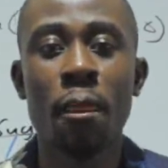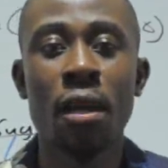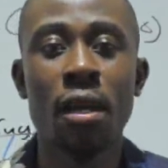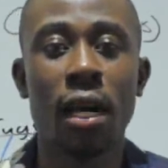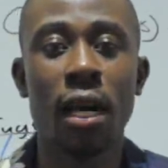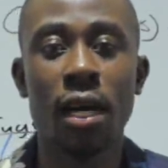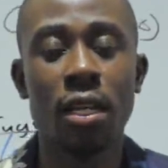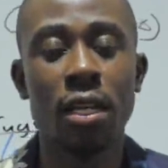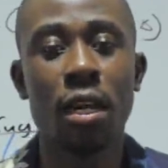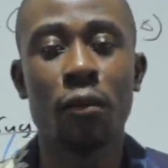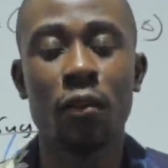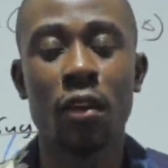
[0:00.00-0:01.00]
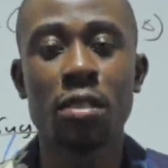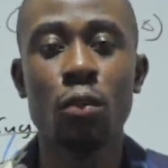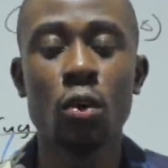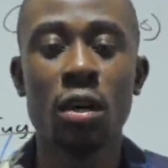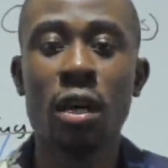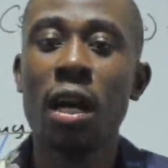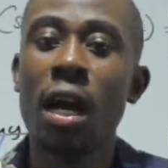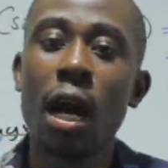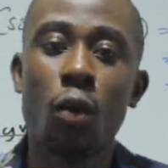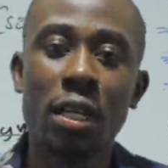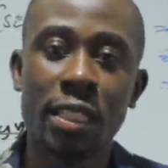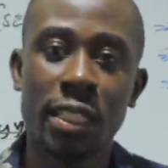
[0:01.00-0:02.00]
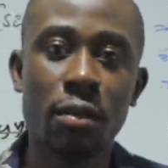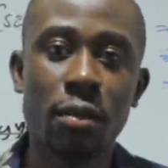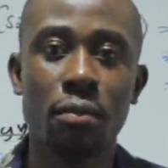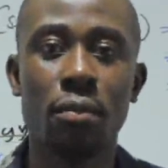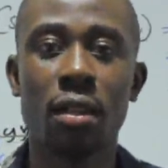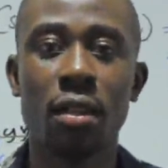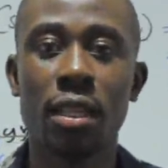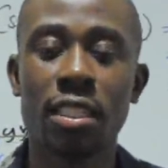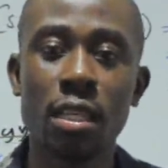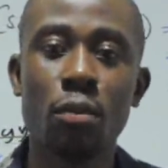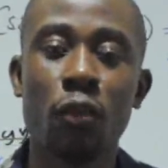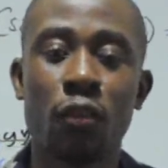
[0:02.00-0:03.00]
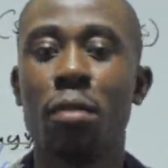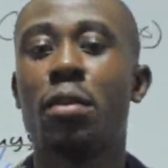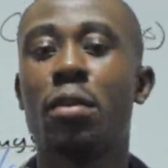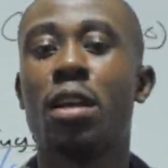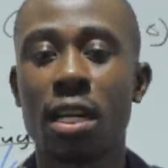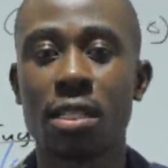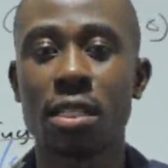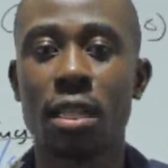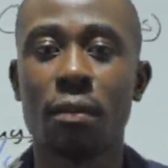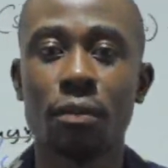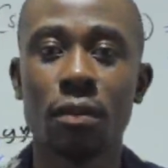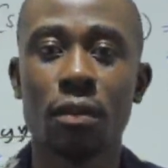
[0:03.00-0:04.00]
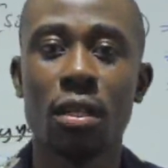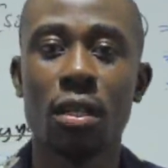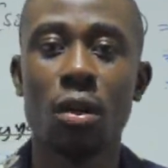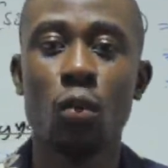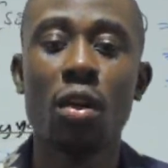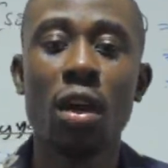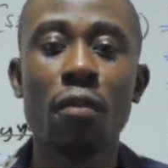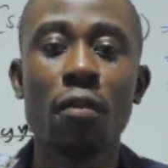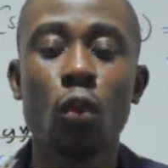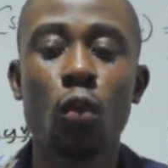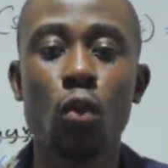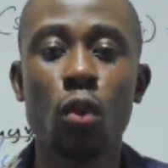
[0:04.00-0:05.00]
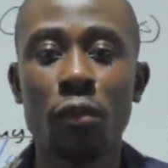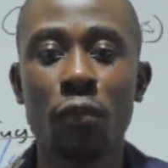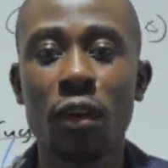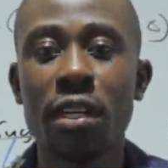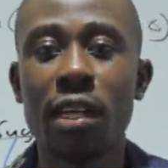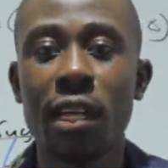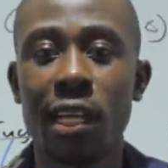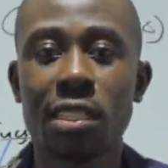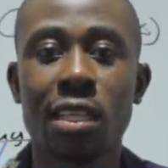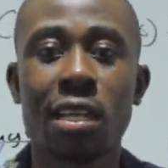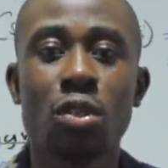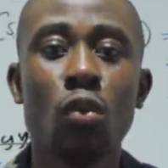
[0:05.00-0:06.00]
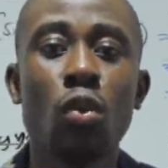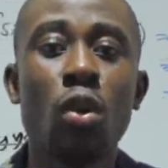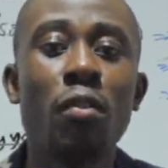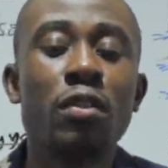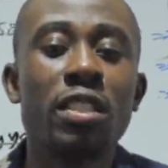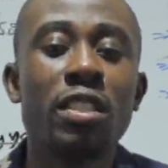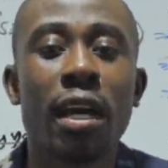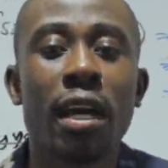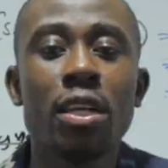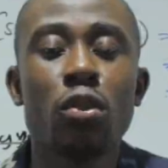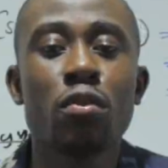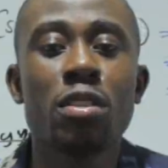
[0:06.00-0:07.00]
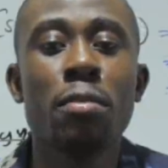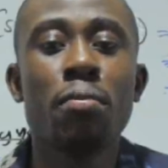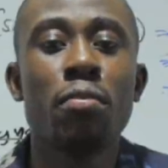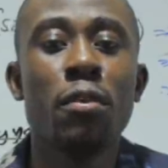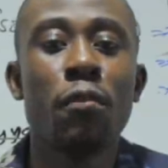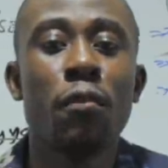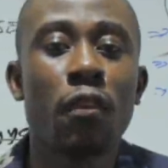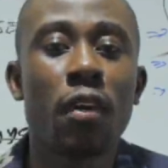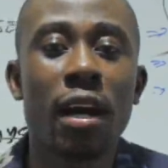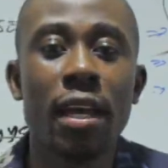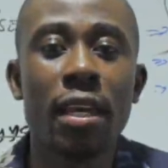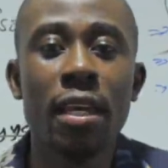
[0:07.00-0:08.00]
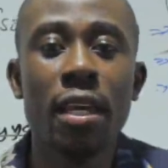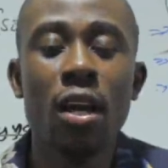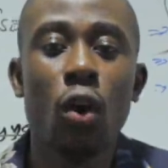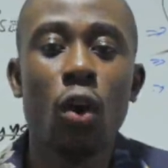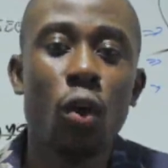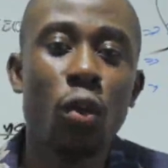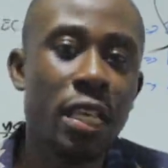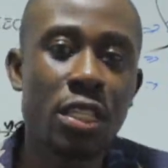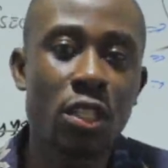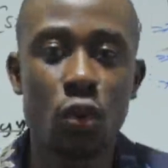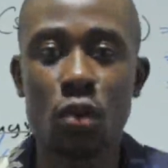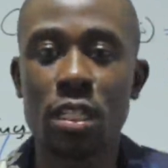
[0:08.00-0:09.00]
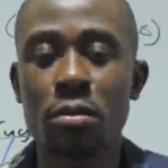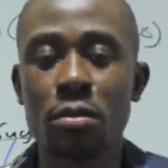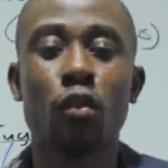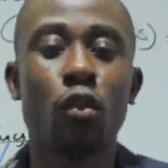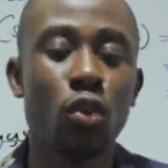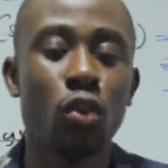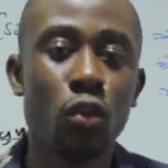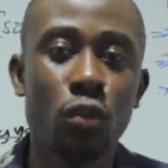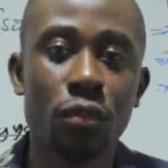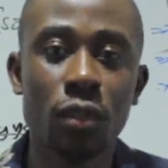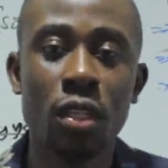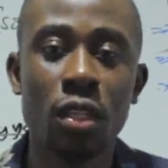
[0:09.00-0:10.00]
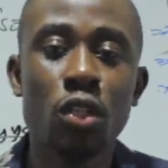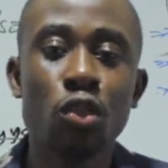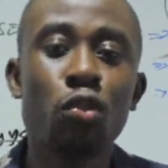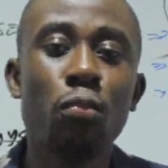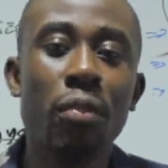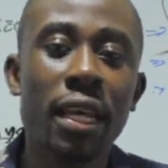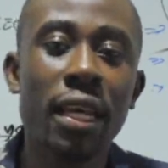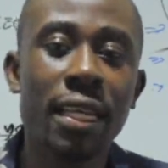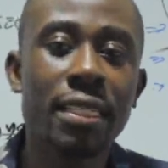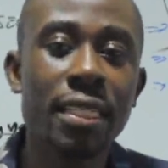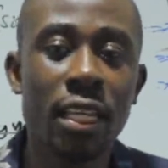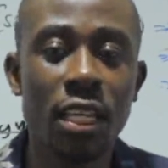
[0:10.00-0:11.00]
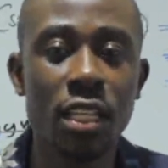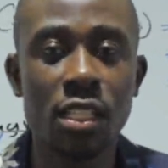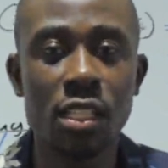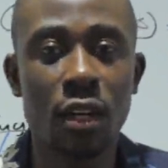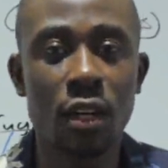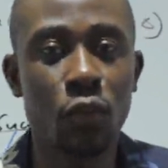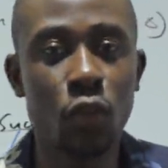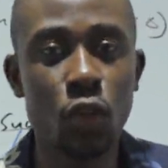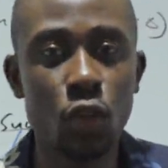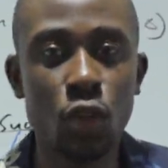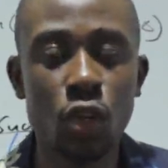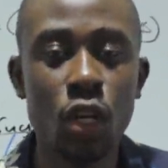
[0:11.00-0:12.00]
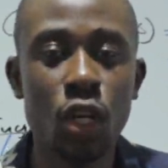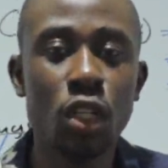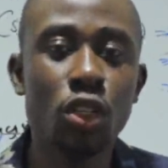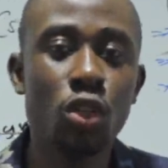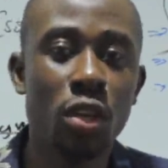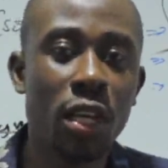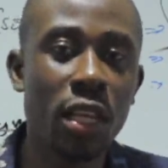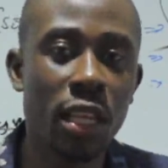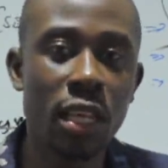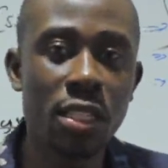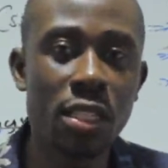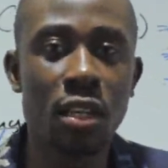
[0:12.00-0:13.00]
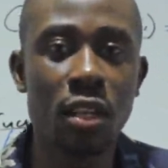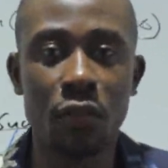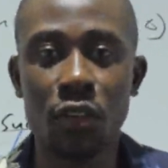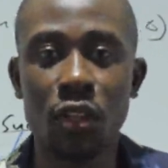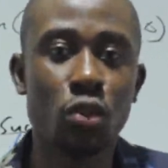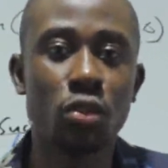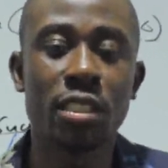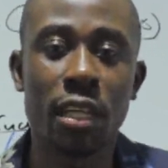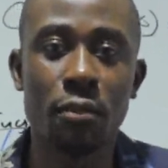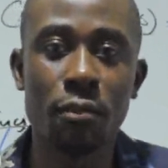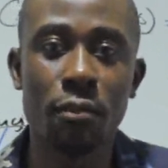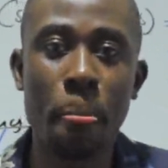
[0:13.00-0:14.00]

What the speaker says: Facebook, our team, the team of Mdarasa, we have qualified lecturers who have tried to simplify all these concepts for you, to make it easier for you during this revision time.